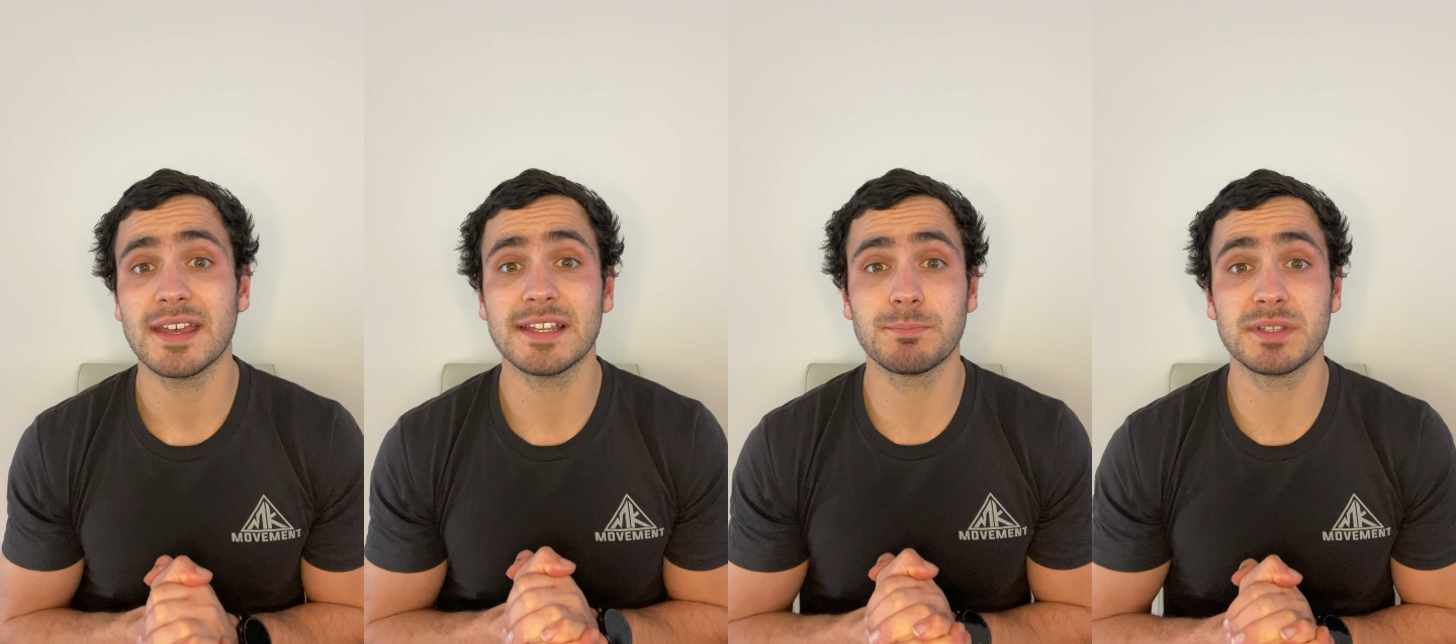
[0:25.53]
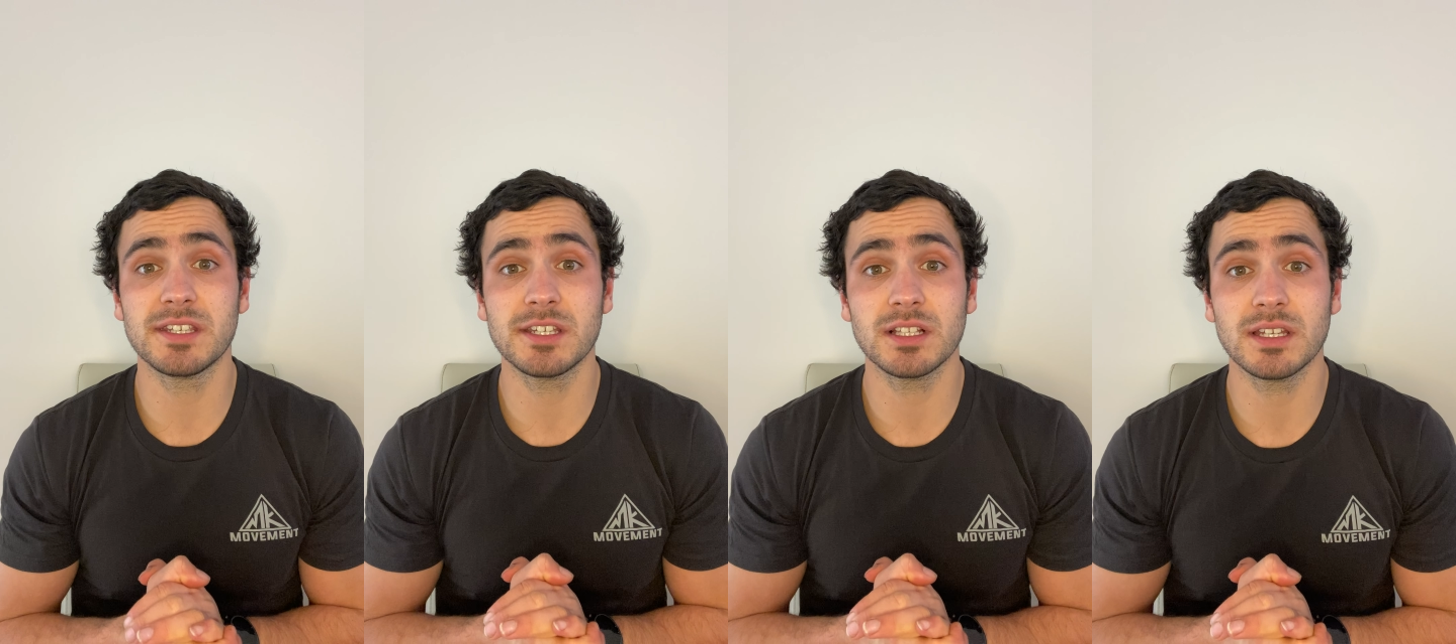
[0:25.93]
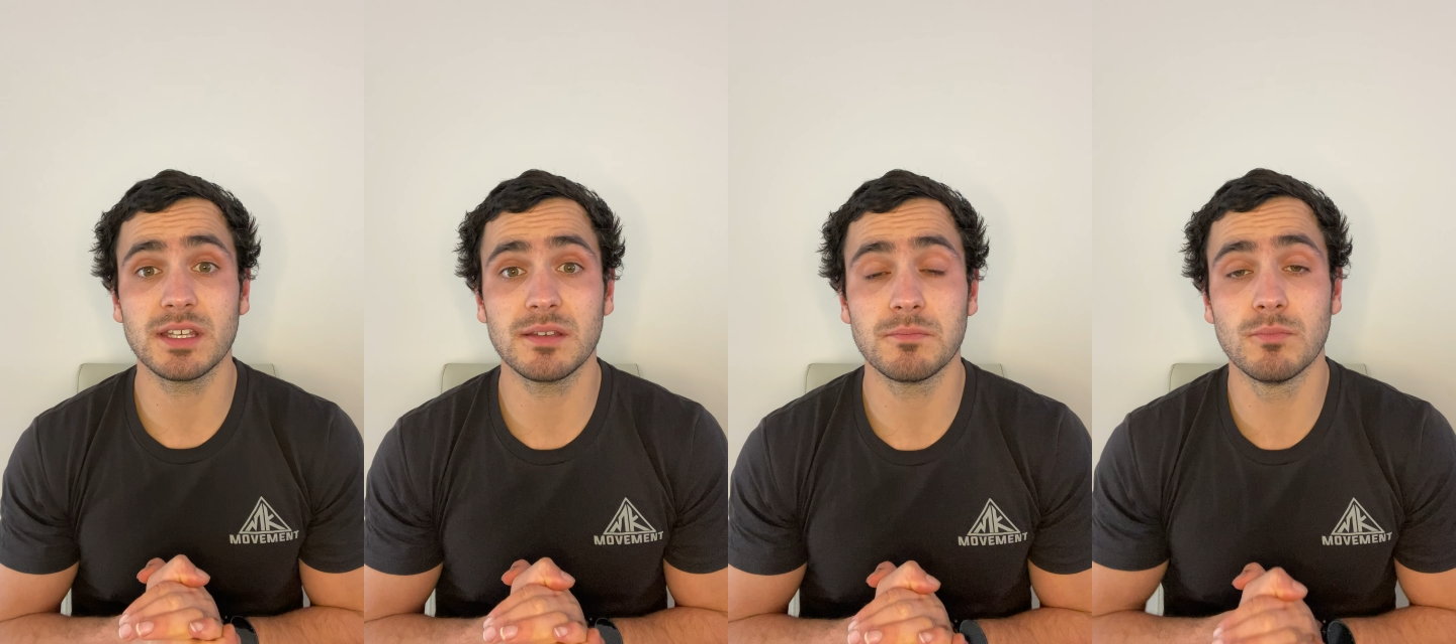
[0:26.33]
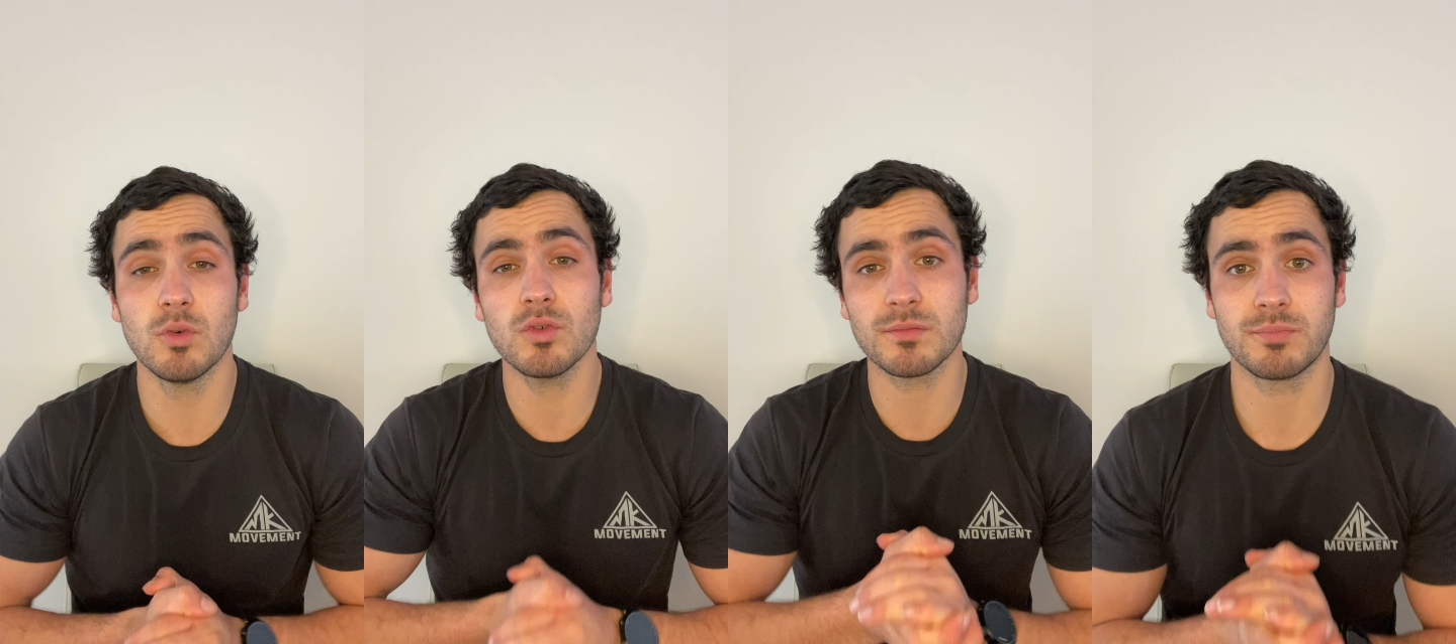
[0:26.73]
it's particularly
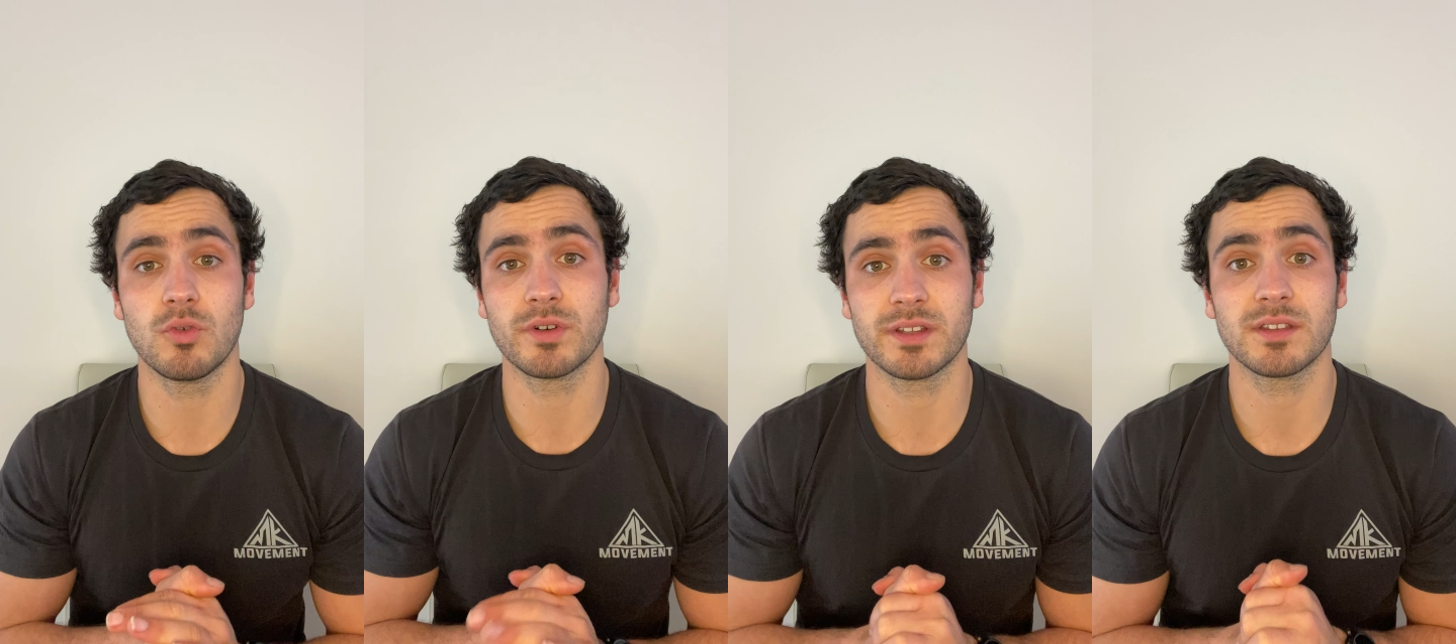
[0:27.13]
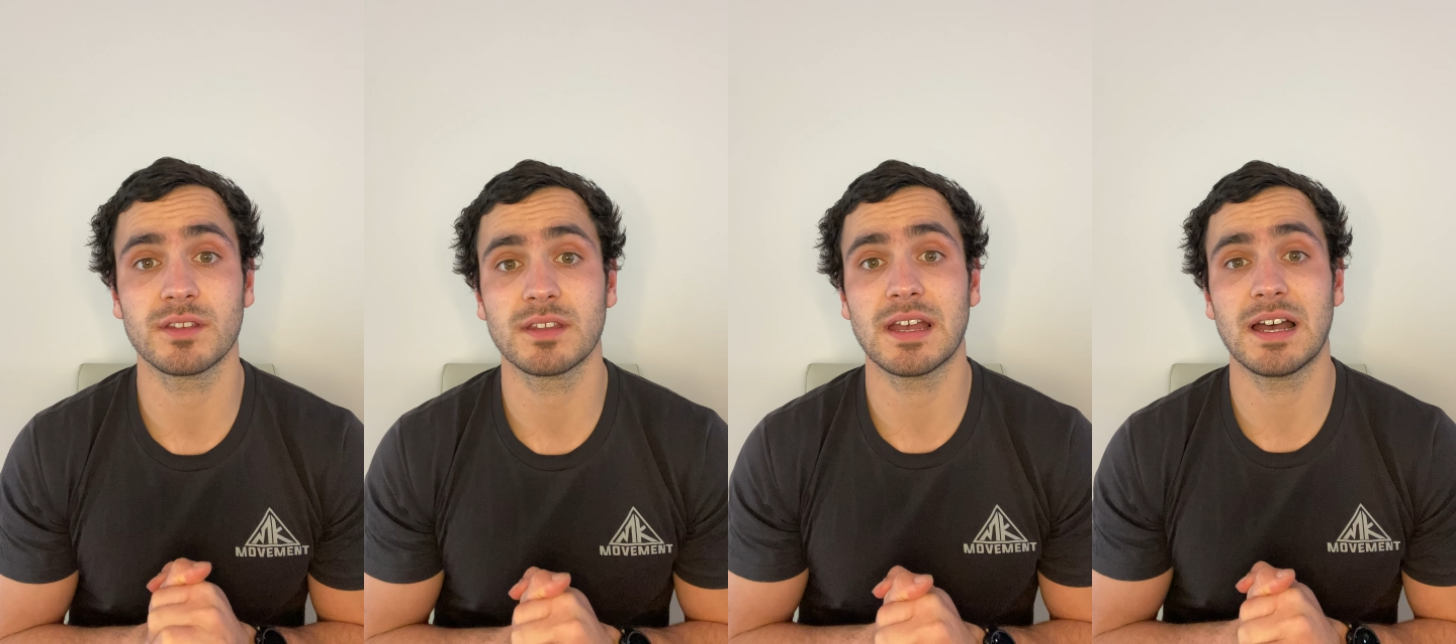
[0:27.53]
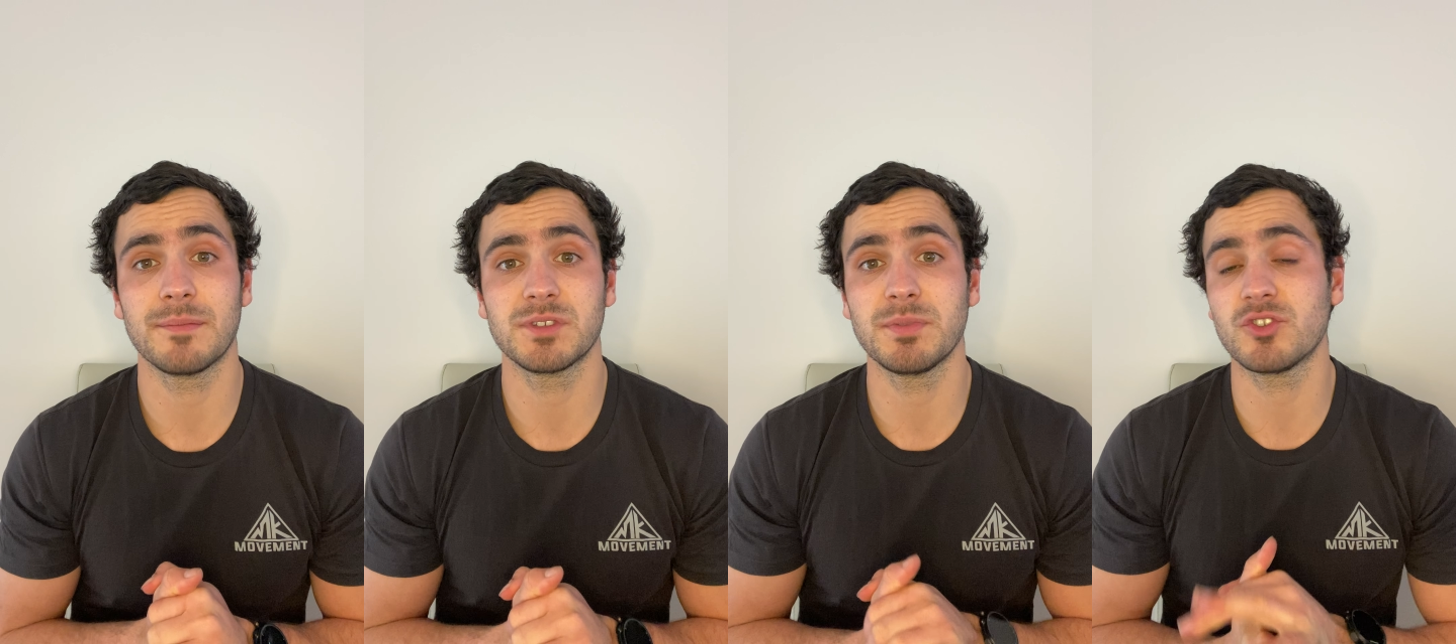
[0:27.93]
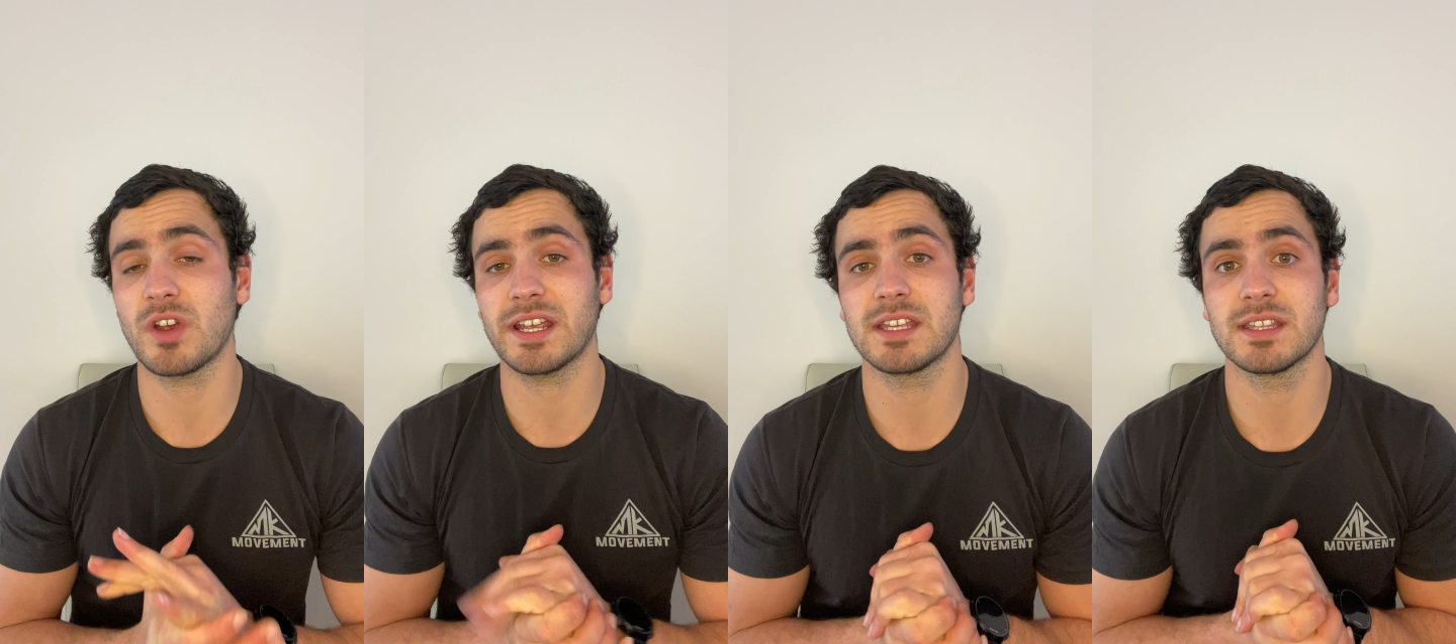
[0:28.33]
more important um, to be
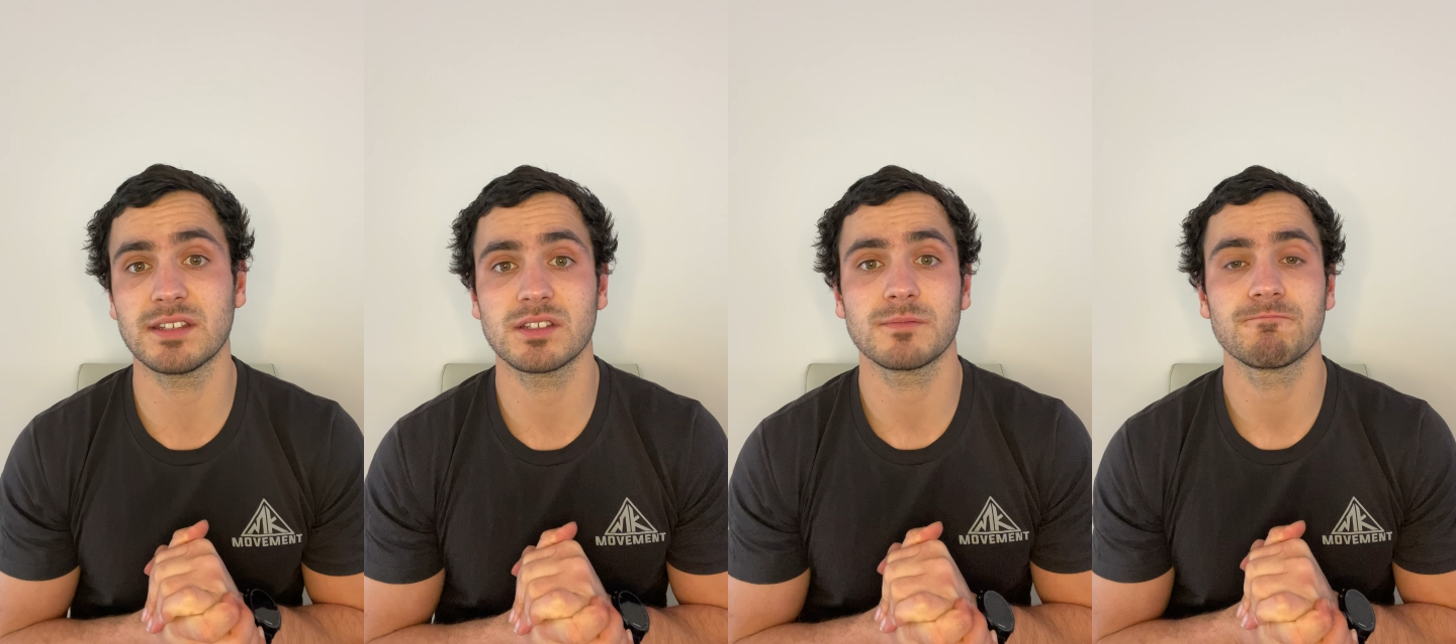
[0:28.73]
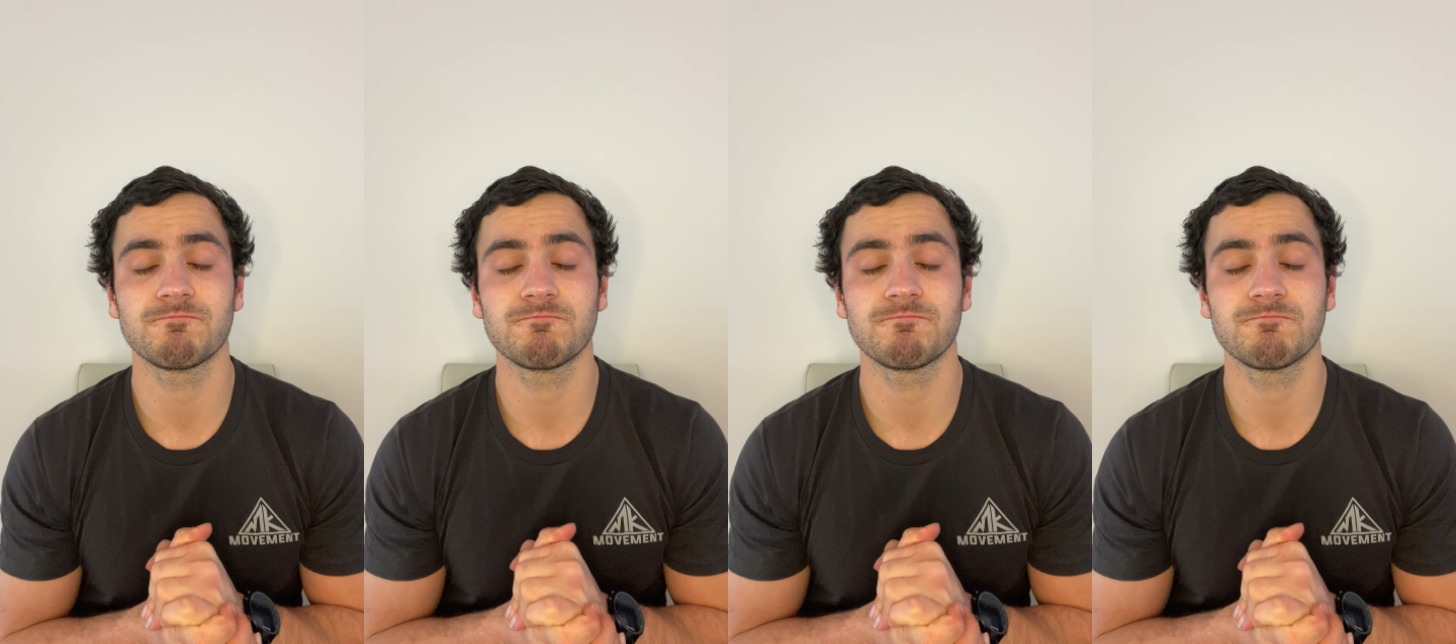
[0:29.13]
tracking this.